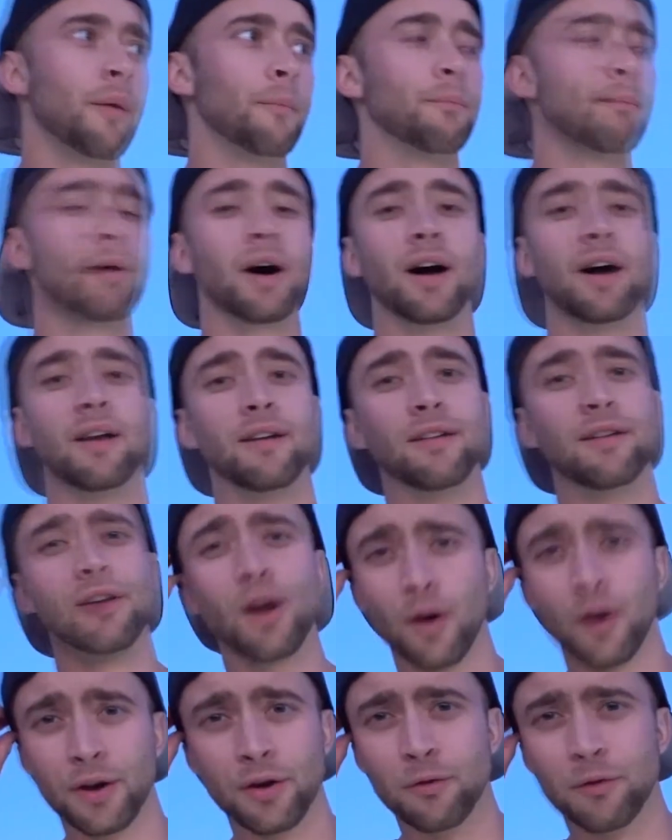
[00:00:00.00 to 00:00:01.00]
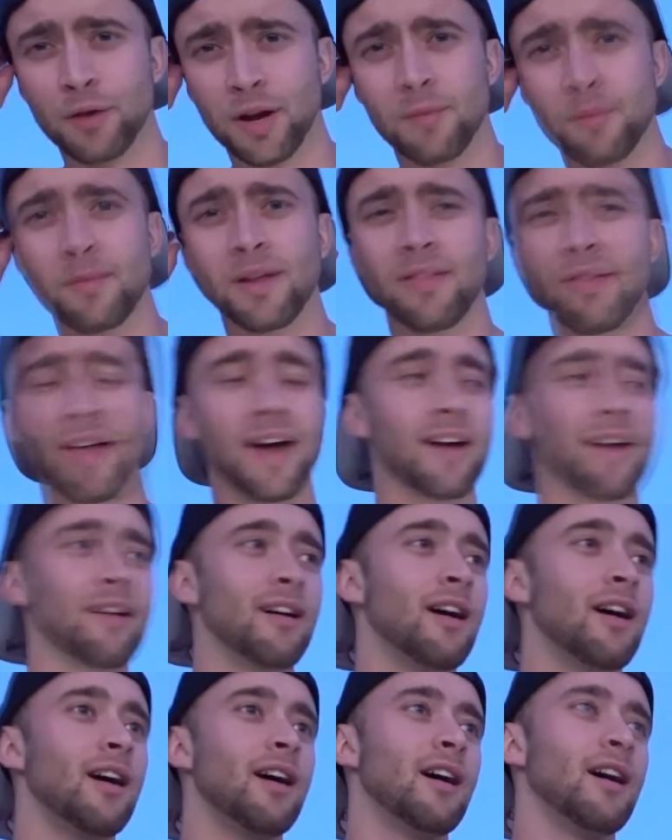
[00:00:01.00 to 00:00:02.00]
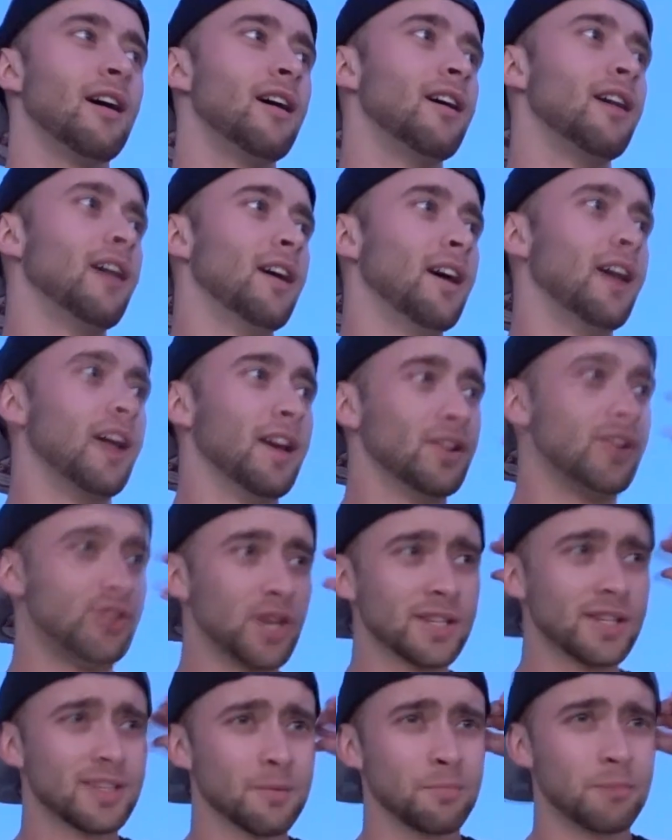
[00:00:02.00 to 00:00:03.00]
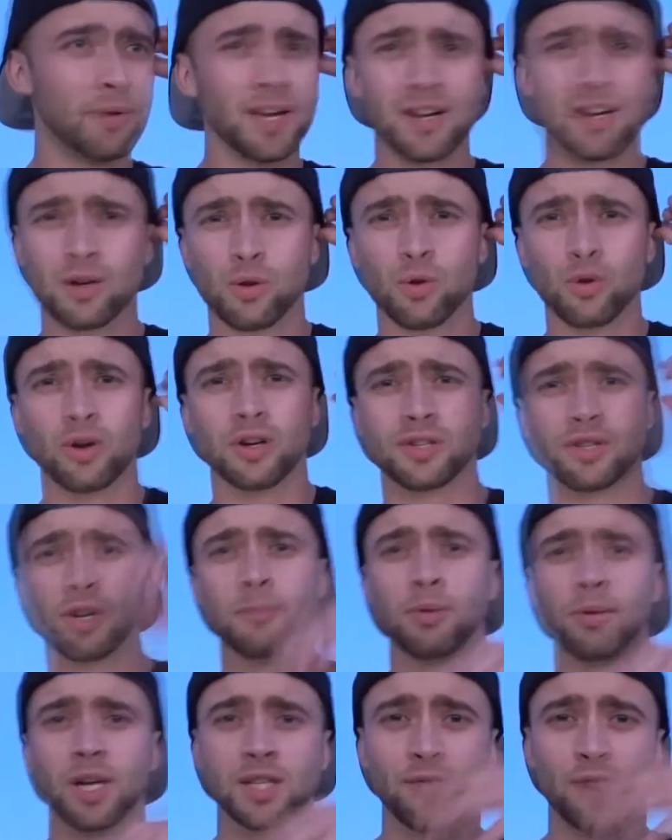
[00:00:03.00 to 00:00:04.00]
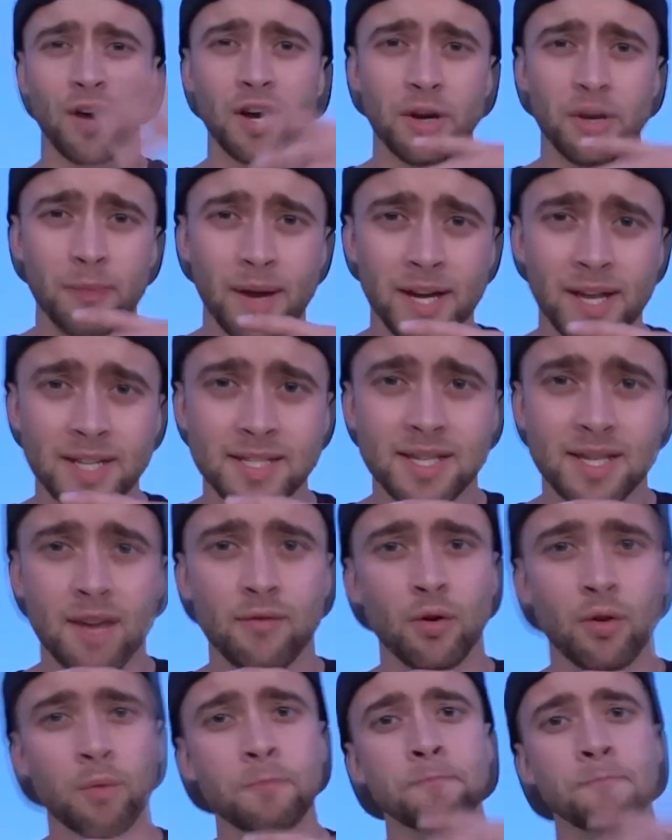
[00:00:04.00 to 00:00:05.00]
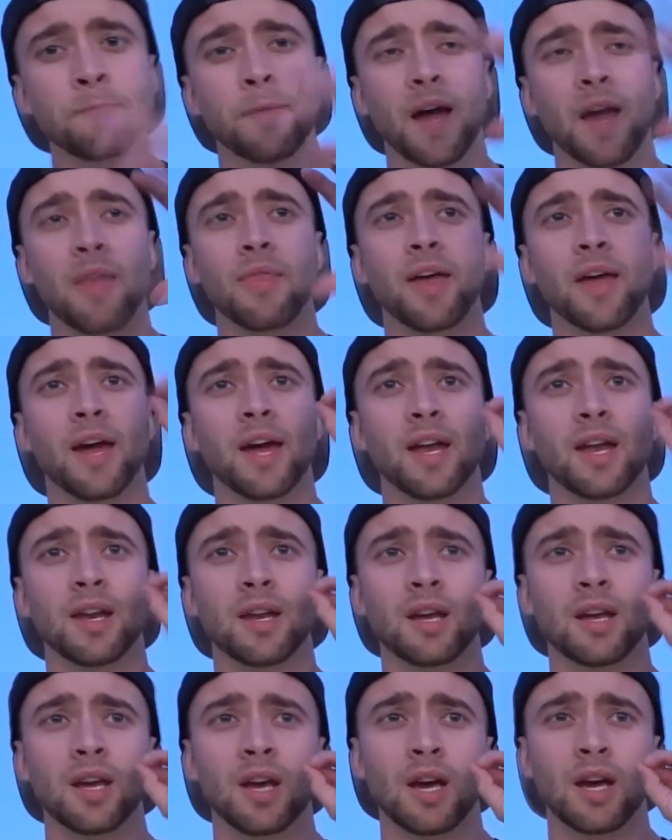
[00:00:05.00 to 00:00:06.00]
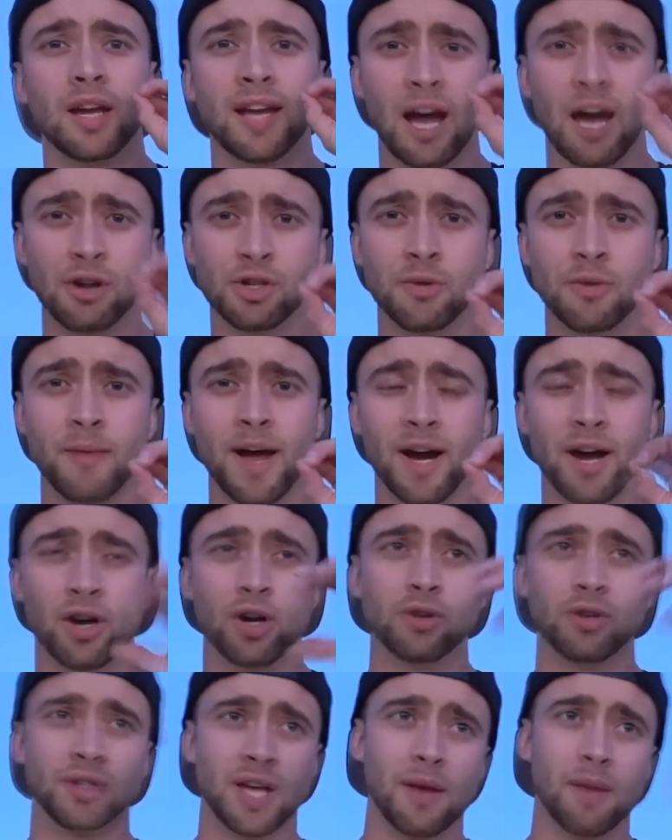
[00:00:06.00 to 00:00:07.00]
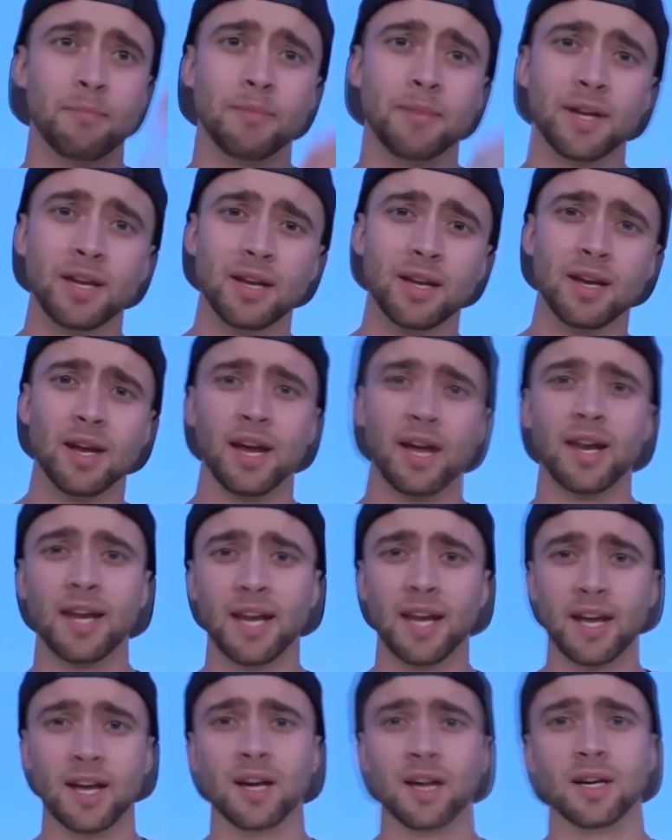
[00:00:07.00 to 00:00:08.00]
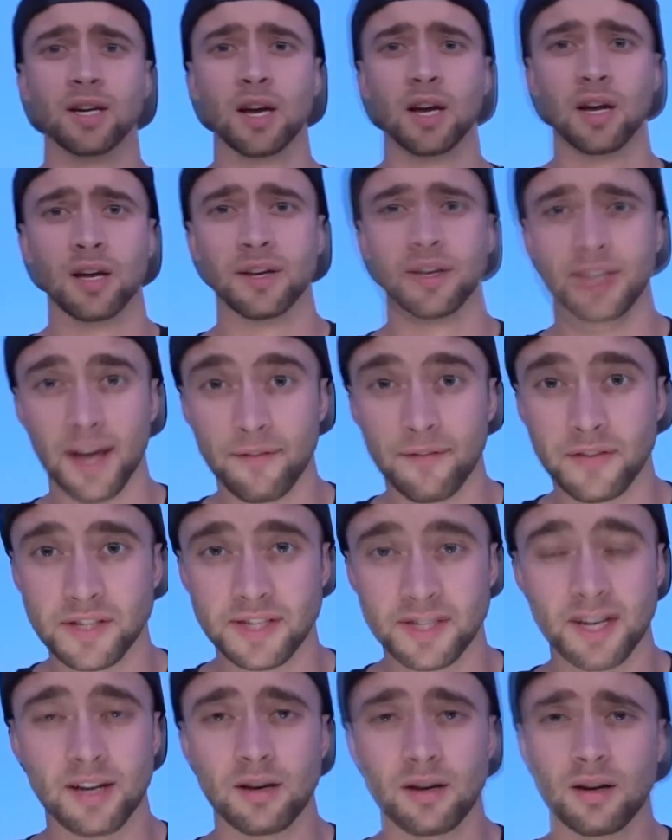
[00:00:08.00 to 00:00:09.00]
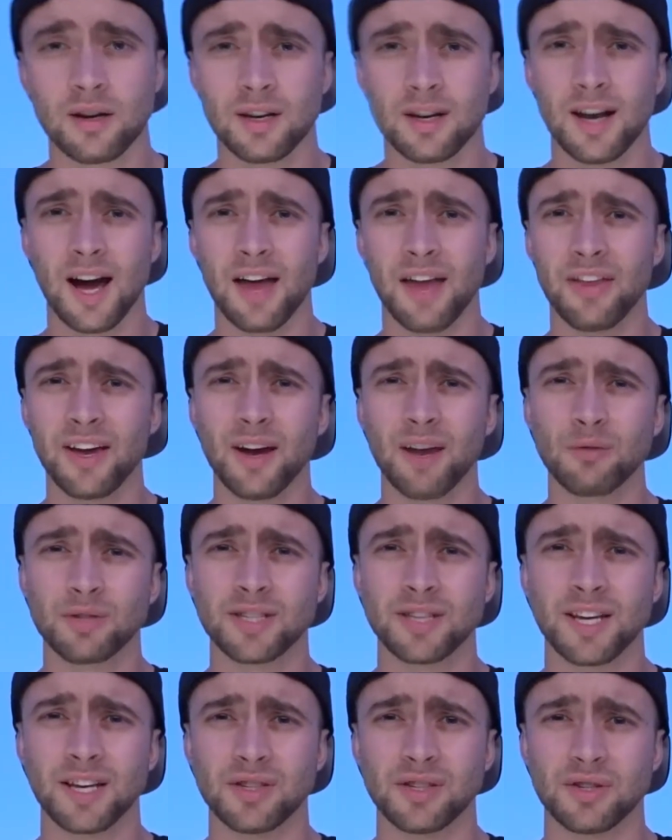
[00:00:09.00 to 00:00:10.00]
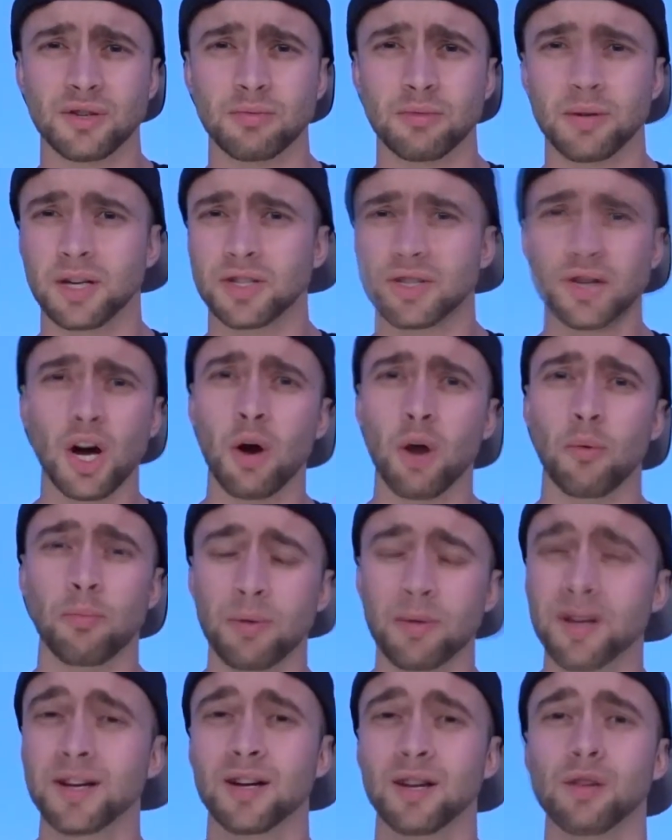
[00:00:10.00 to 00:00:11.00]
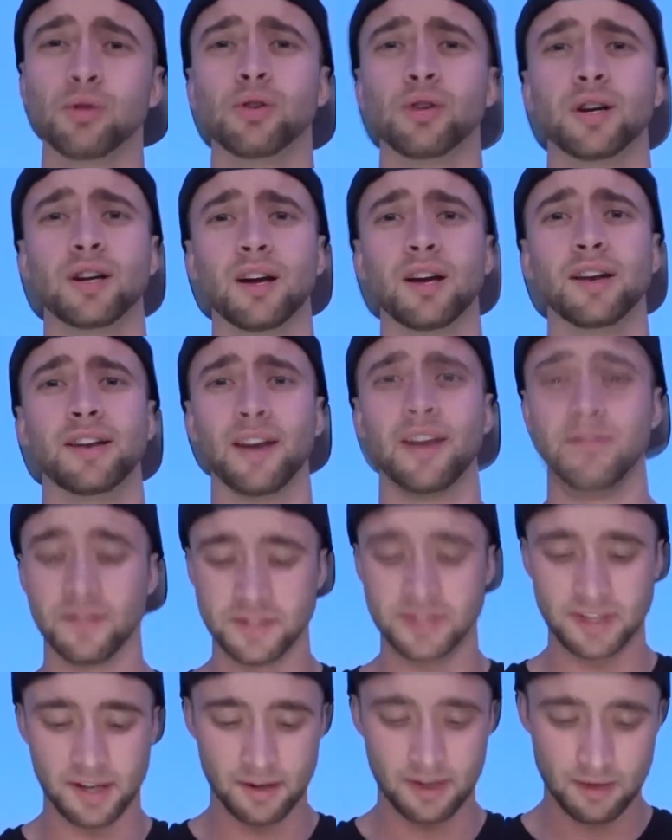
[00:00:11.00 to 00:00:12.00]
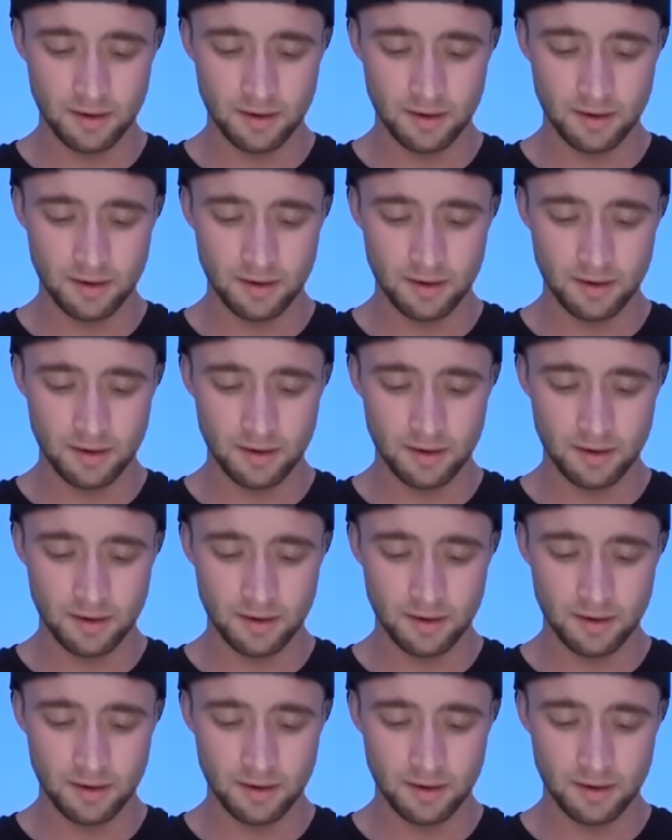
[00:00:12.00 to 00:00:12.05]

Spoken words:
But no, I don't recommend that. Just be in a caloric surplus, find your maintenance level, and then count your macros and be in a deficit. I think I was saying surplus. No, be in a caloric deficit.